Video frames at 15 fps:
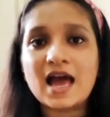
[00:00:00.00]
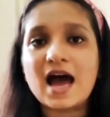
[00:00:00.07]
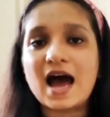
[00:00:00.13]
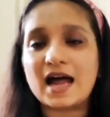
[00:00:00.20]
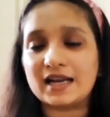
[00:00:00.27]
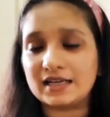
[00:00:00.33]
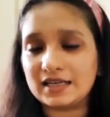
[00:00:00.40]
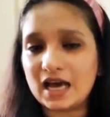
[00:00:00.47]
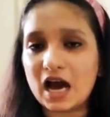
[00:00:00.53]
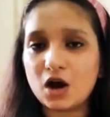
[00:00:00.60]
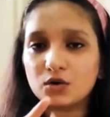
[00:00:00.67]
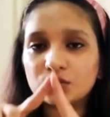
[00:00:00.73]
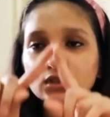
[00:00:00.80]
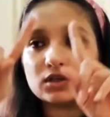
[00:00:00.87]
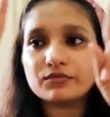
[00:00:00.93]
and
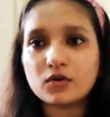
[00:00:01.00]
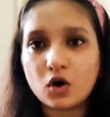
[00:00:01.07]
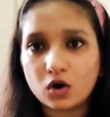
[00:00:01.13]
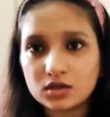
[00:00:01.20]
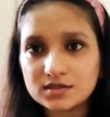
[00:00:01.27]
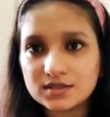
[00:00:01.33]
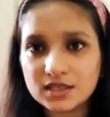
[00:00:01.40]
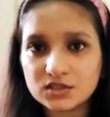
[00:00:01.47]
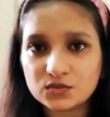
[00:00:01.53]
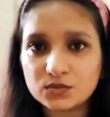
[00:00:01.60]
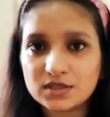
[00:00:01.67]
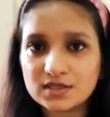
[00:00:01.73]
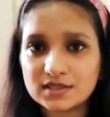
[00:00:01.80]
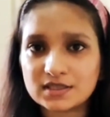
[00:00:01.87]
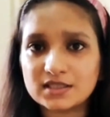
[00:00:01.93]
out of all such
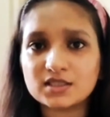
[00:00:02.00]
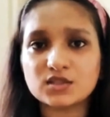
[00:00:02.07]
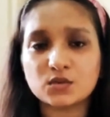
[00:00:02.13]
reasons,